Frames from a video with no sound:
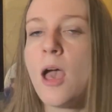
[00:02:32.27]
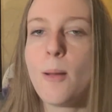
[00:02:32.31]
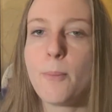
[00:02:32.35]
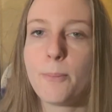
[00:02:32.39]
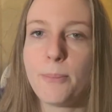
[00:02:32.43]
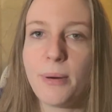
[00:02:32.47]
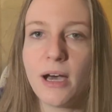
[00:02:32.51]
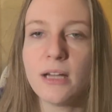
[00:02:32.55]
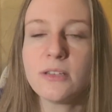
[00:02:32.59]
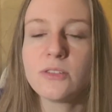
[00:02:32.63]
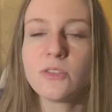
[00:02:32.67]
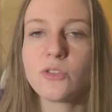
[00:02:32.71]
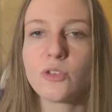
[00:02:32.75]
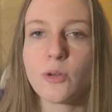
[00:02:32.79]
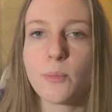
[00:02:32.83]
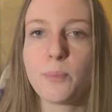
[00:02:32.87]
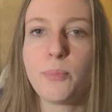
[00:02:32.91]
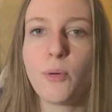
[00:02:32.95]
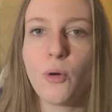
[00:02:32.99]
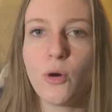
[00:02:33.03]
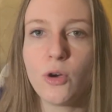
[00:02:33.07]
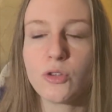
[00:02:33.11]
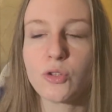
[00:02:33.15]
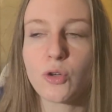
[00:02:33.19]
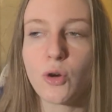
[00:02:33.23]
But the
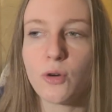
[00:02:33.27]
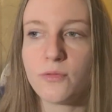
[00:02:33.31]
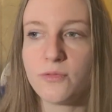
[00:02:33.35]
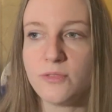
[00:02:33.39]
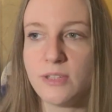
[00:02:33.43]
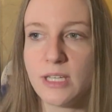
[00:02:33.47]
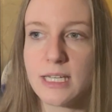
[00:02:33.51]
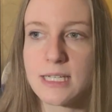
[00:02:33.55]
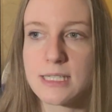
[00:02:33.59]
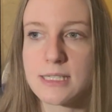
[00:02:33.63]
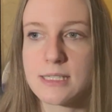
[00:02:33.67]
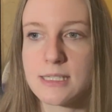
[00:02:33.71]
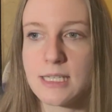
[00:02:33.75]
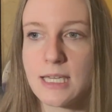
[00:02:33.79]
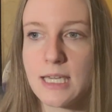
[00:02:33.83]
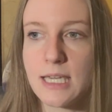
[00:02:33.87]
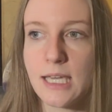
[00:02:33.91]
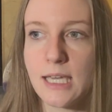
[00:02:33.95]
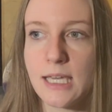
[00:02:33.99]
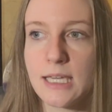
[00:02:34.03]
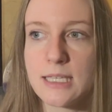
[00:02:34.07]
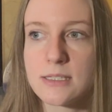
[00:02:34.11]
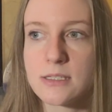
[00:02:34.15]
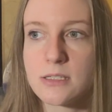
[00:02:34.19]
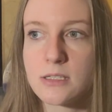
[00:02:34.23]
point of this
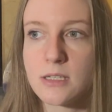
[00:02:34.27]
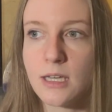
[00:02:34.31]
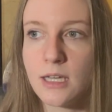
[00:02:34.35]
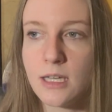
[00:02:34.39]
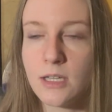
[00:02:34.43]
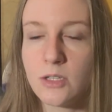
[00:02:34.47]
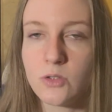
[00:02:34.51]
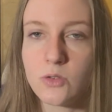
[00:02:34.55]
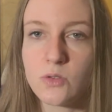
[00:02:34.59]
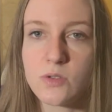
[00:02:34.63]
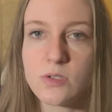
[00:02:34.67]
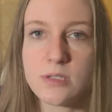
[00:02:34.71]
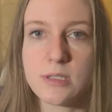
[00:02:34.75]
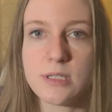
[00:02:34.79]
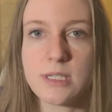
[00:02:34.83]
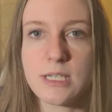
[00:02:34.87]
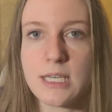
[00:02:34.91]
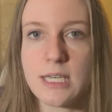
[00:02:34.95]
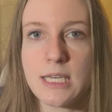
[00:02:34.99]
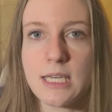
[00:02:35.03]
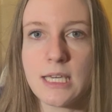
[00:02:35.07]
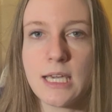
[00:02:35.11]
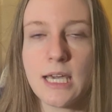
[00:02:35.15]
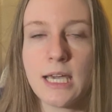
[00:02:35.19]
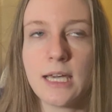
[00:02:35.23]
is to
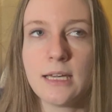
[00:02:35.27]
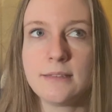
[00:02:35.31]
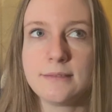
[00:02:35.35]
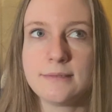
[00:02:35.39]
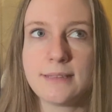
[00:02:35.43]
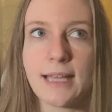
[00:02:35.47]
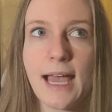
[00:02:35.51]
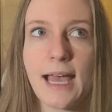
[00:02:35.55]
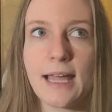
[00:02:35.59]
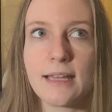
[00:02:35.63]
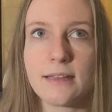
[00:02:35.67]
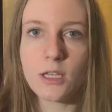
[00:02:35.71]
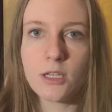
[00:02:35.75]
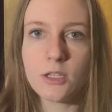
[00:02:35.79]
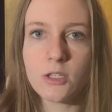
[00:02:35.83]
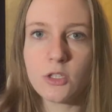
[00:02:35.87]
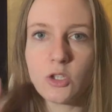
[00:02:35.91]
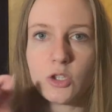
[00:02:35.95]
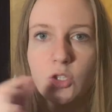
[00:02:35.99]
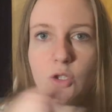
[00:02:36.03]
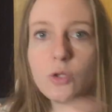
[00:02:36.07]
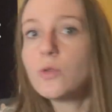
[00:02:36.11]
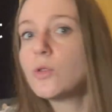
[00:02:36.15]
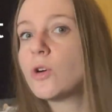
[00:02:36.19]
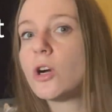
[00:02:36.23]
see that
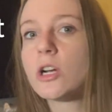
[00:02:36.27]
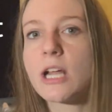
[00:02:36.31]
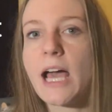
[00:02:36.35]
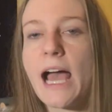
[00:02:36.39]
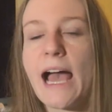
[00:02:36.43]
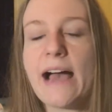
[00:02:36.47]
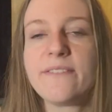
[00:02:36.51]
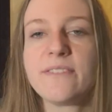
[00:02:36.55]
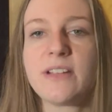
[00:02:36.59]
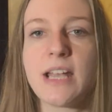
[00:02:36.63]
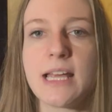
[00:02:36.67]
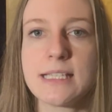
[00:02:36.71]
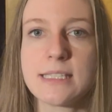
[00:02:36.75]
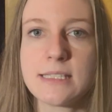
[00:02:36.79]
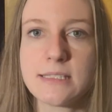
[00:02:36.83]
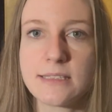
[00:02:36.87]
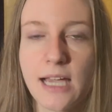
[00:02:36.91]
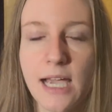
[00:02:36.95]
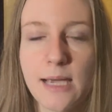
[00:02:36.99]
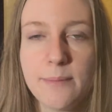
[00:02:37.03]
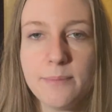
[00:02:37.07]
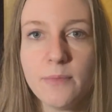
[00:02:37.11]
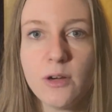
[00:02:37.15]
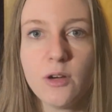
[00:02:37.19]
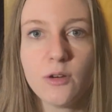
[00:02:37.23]
you're gonna have less
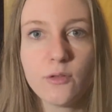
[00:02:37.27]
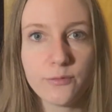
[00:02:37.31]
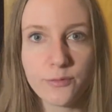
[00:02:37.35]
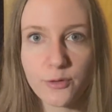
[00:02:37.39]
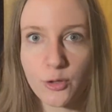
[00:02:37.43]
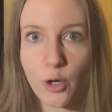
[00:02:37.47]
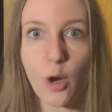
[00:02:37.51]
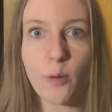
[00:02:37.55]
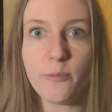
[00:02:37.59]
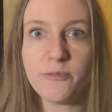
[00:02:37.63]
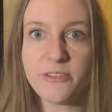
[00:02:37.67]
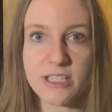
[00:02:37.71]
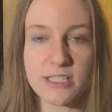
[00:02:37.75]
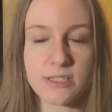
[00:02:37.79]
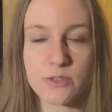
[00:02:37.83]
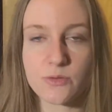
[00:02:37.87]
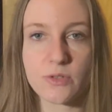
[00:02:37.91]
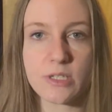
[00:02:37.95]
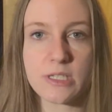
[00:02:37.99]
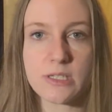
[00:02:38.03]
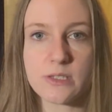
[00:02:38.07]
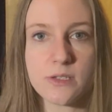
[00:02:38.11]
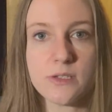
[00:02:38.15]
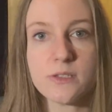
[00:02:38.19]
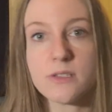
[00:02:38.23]
time for obvious
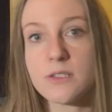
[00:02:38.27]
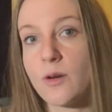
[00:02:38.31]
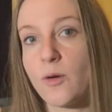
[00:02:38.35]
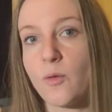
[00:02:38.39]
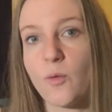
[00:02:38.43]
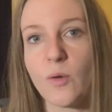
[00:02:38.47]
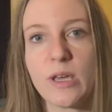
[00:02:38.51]
reasons.